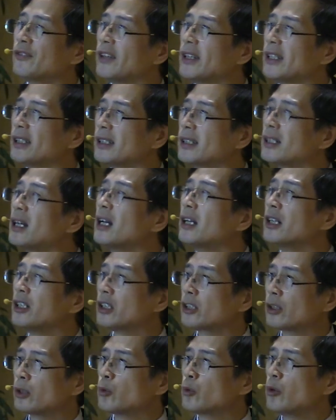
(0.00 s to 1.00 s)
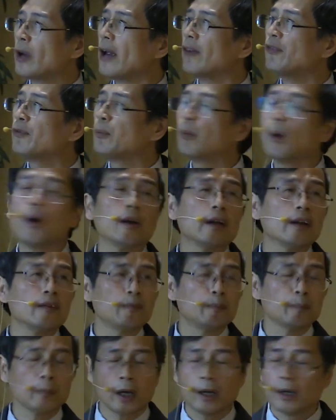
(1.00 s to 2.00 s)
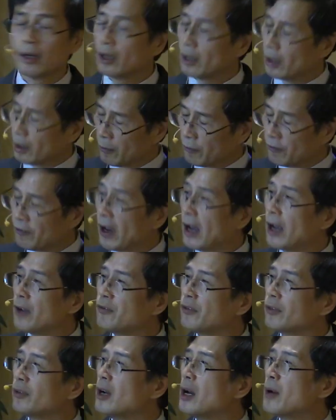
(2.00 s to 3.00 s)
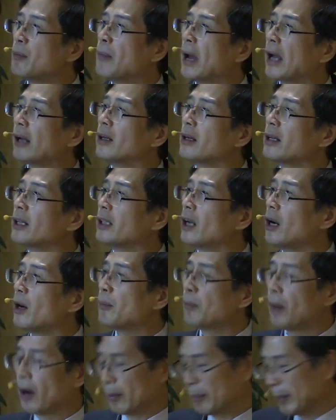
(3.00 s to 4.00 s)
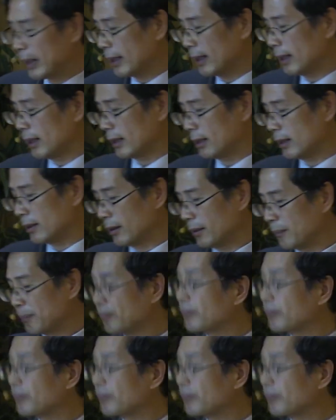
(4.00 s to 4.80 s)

phase is 12.5 microliter per milliliter.